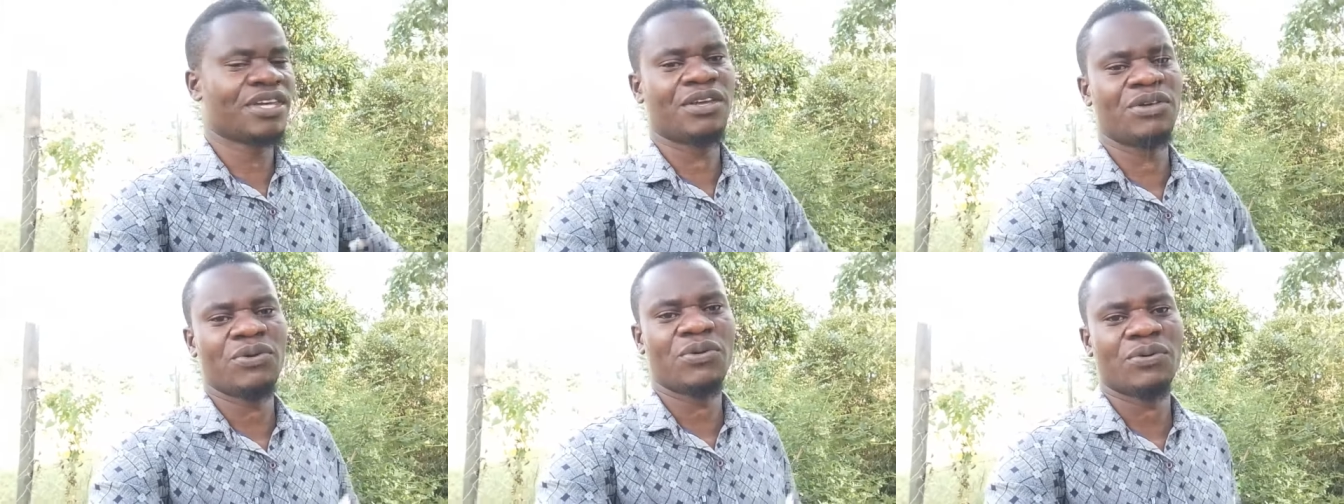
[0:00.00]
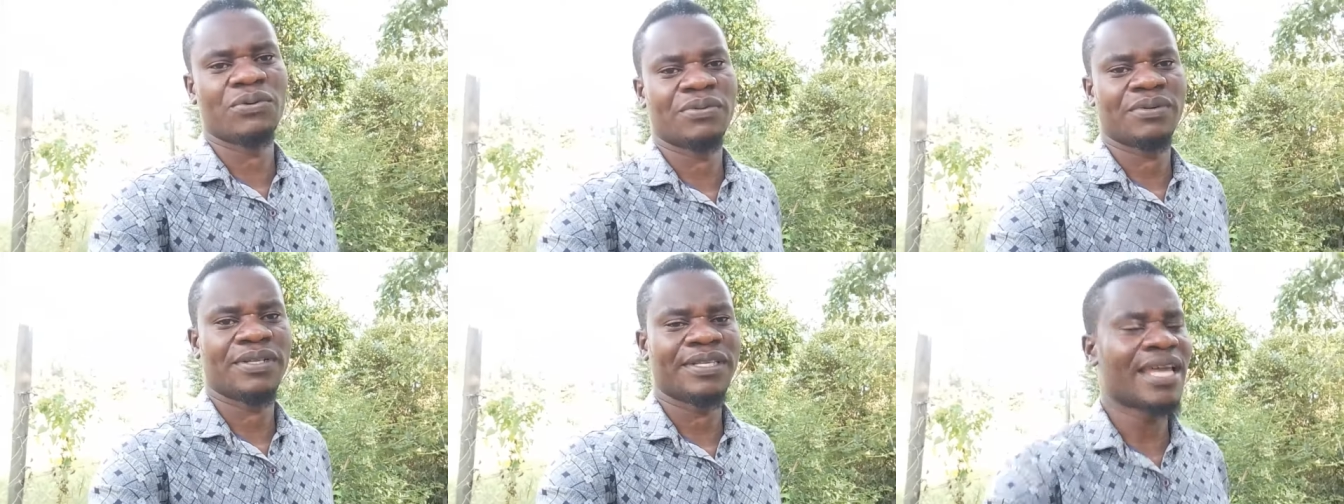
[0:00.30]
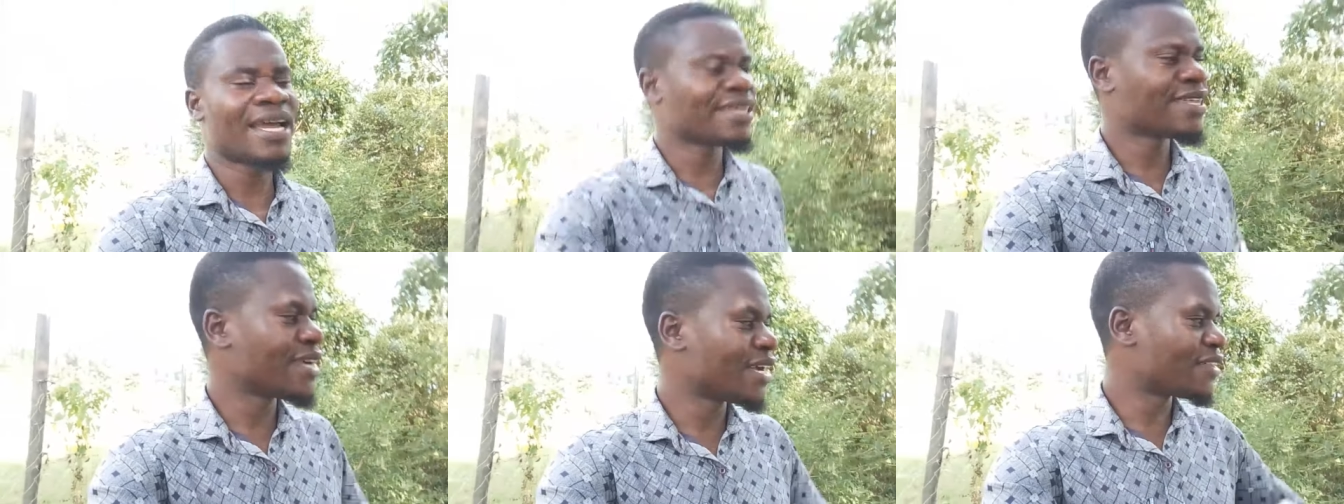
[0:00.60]
they are just
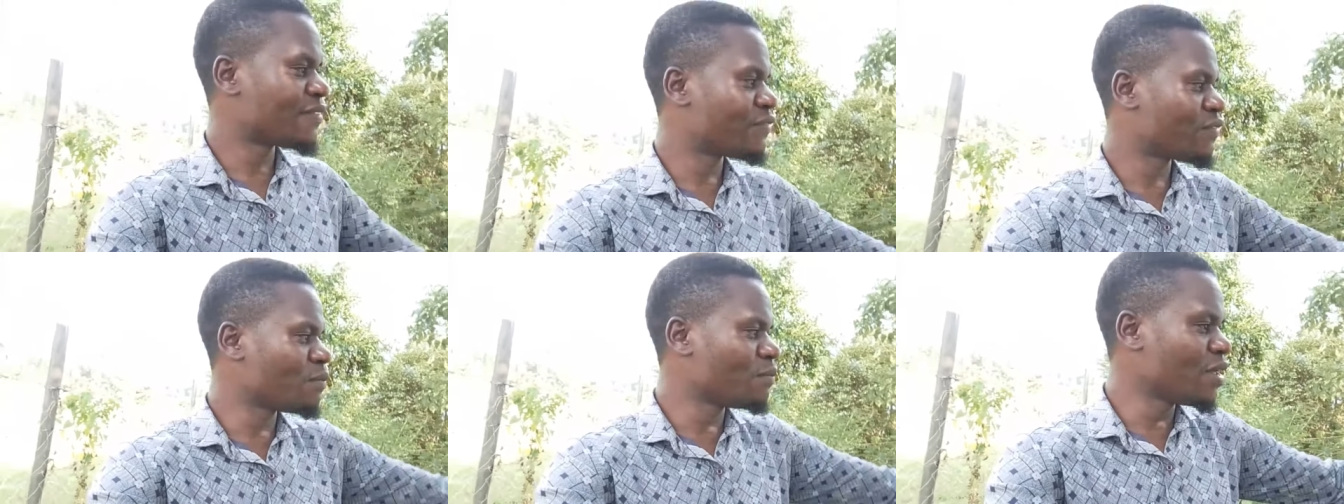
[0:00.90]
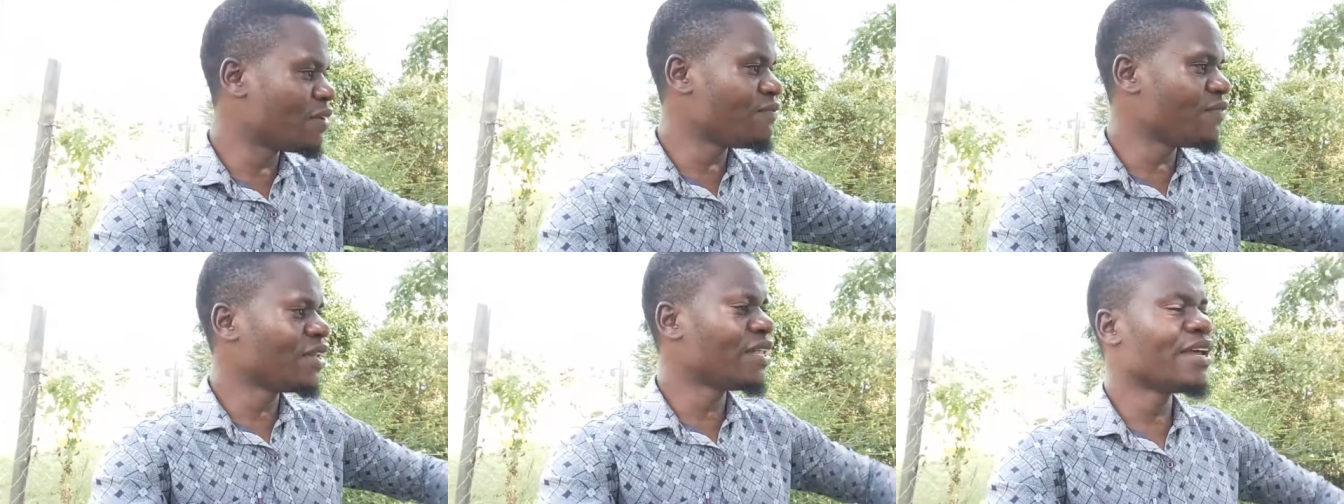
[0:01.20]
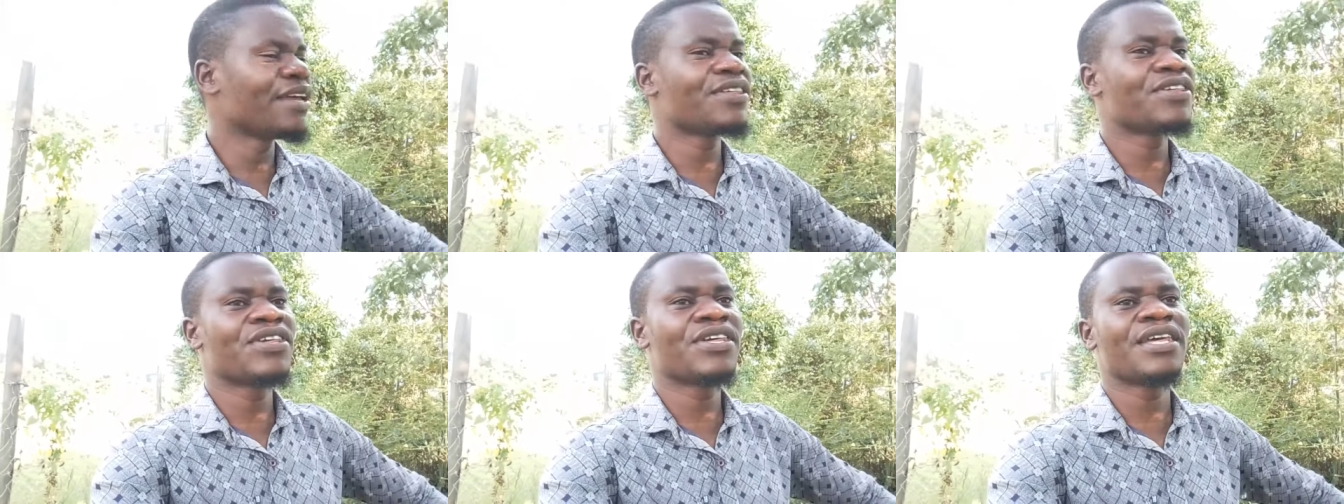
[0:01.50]
from the village here
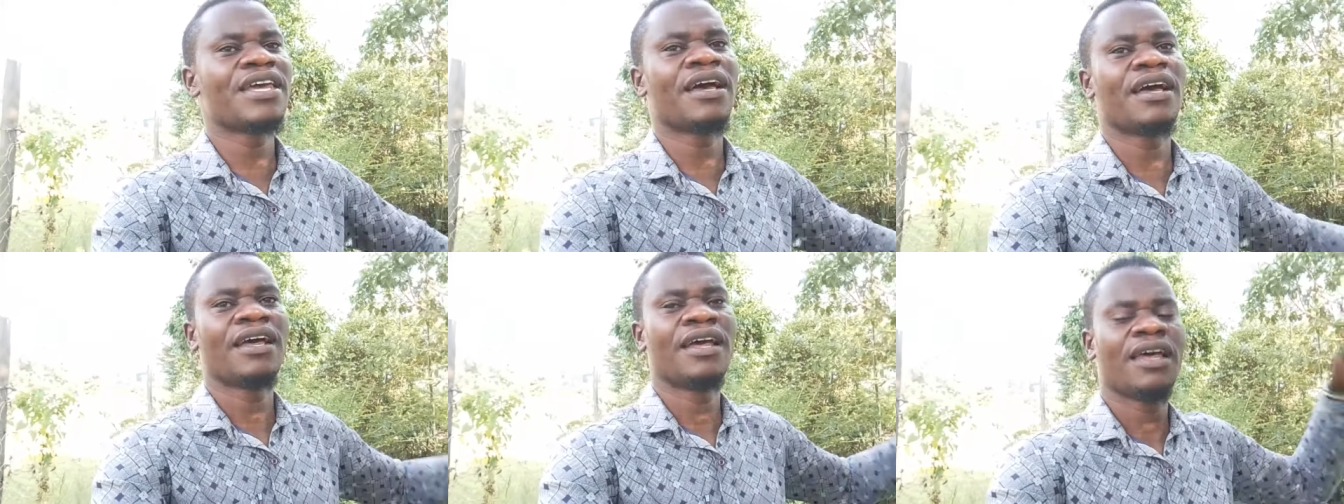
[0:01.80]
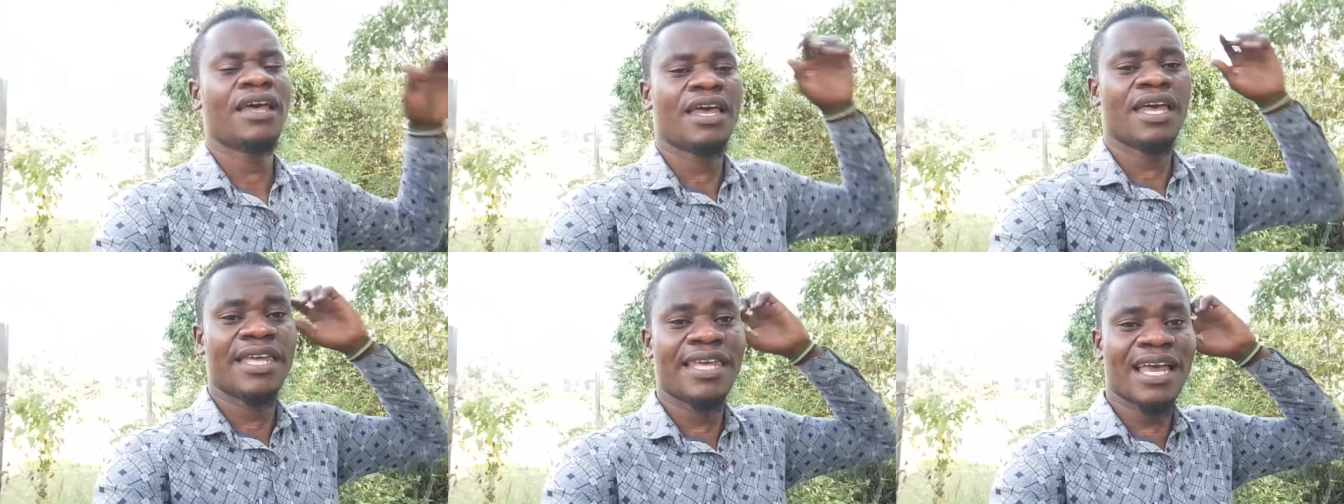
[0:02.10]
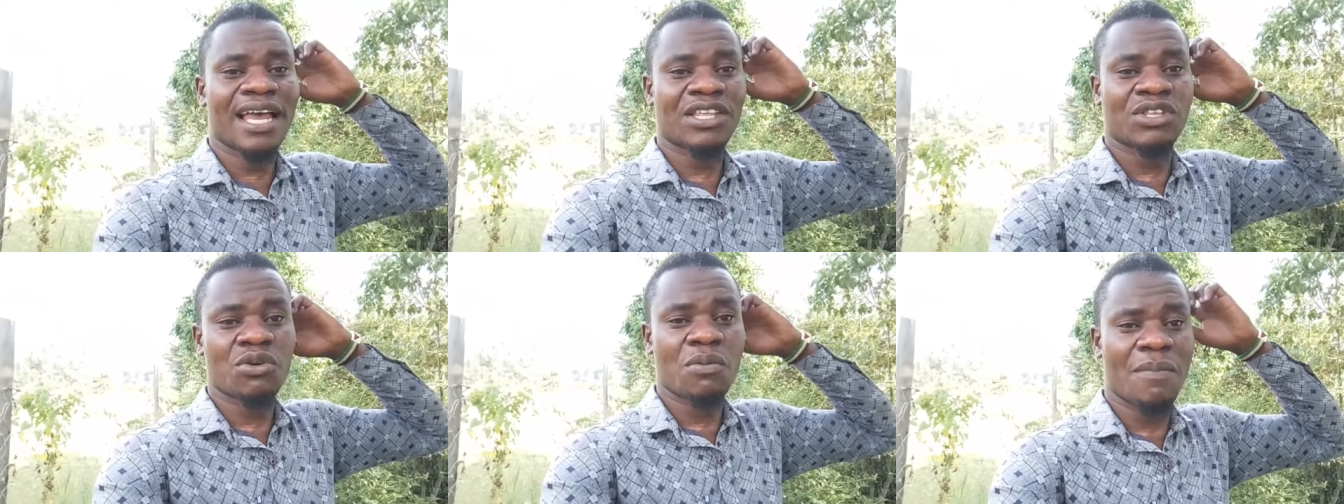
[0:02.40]
Yes, you
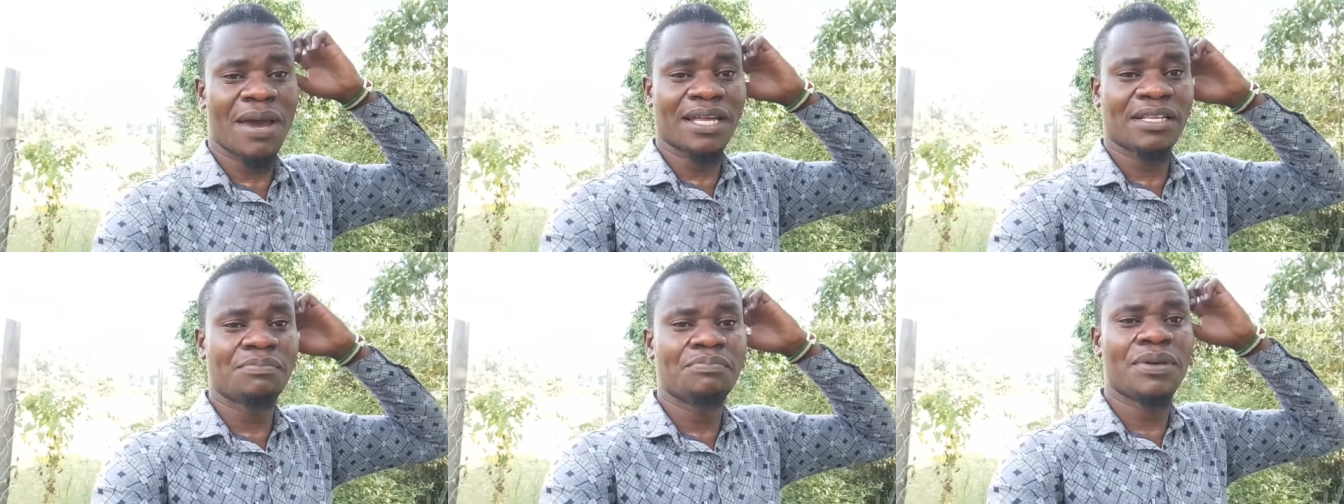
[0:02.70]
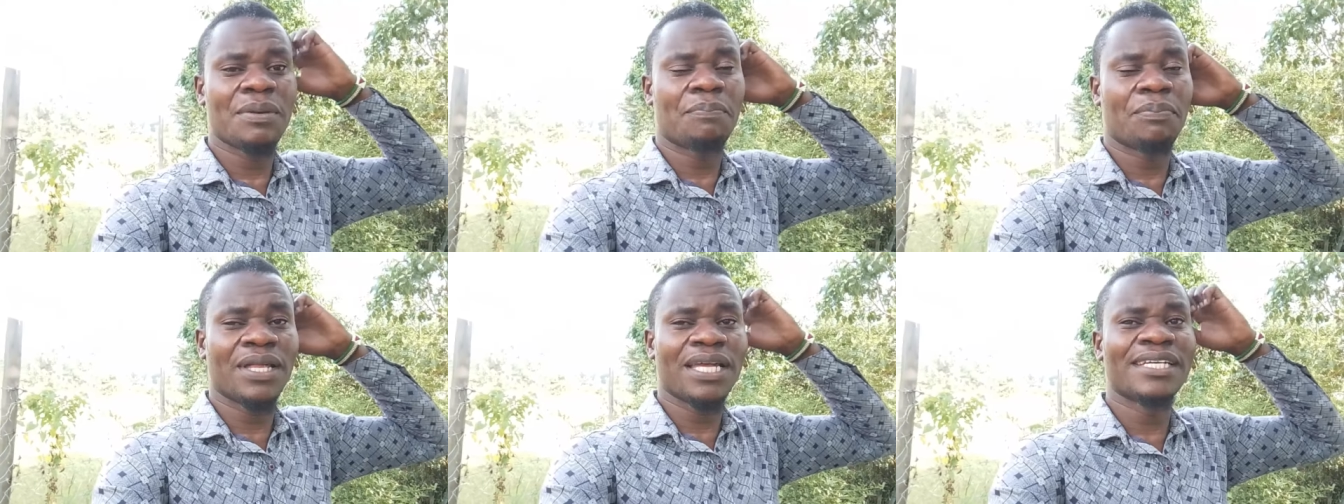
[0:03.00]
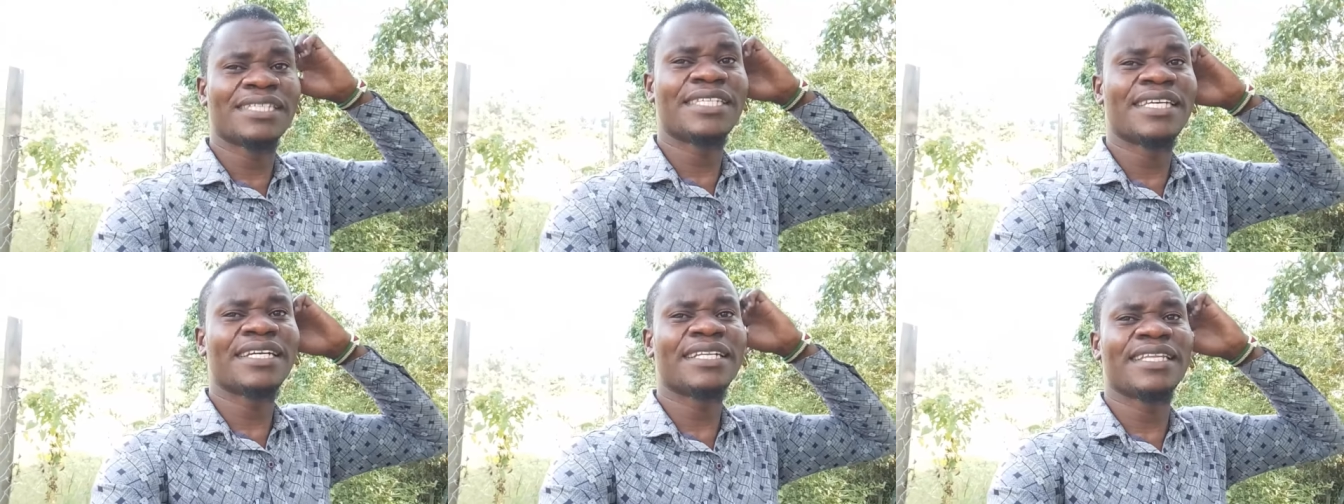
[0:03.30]
might be pleasing
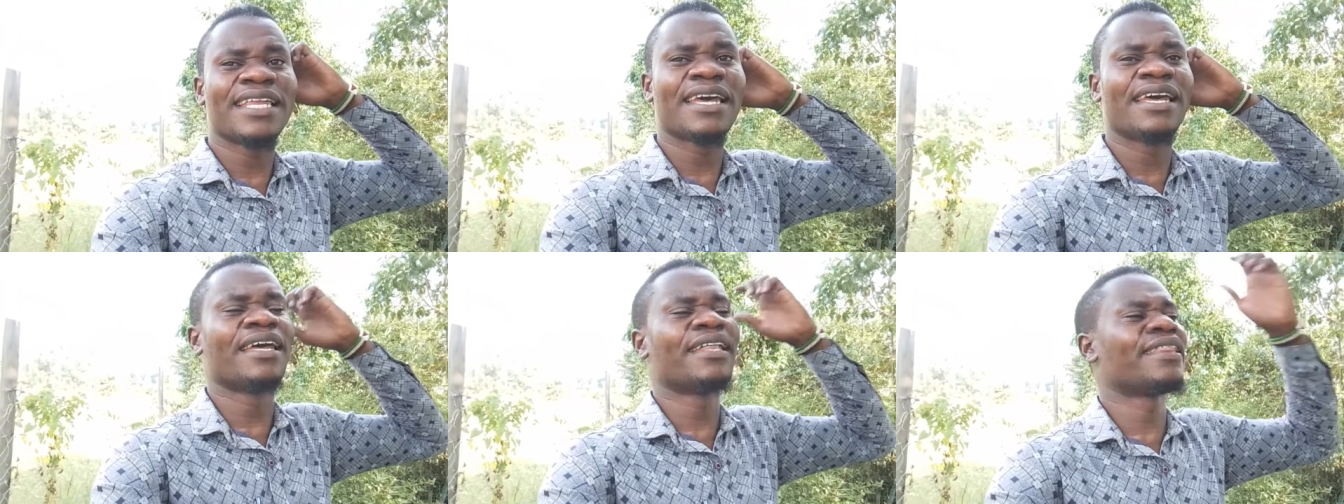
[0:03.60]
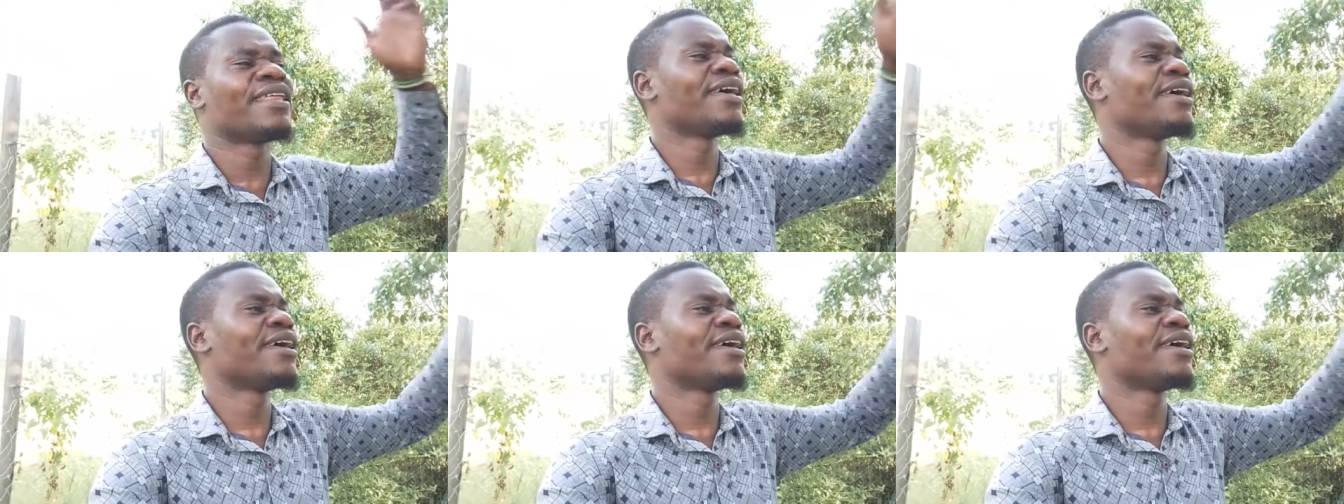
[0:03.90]
the the